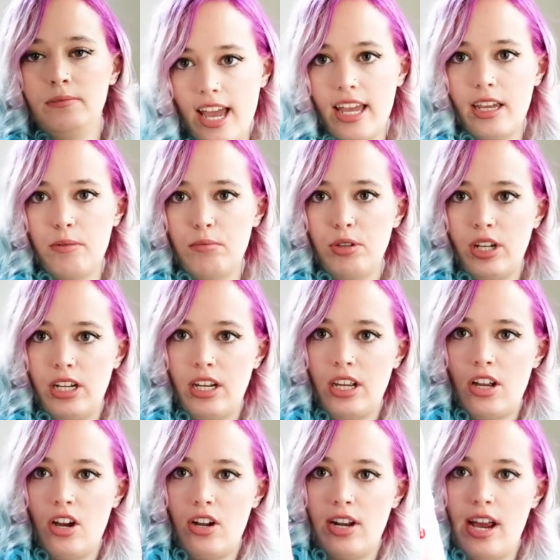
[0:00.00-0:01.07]
I am
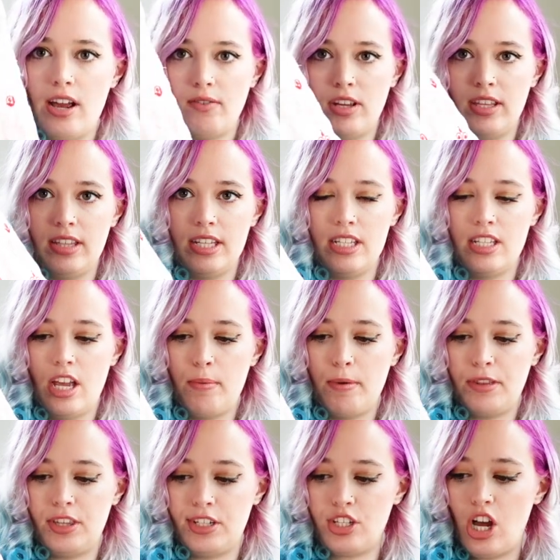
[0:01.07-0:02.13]
planning on having this up
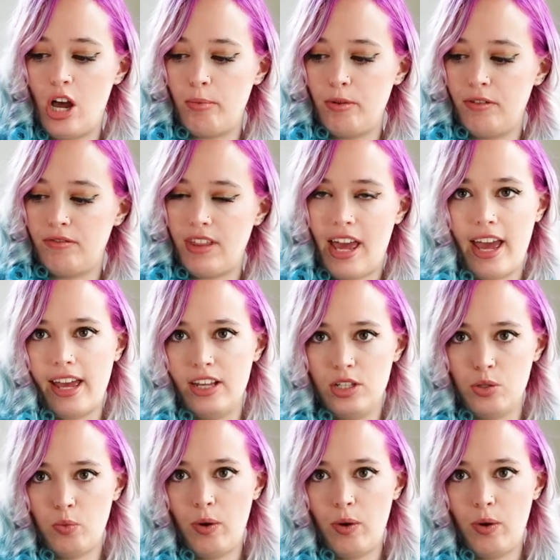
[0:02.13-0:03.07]
at the top of that as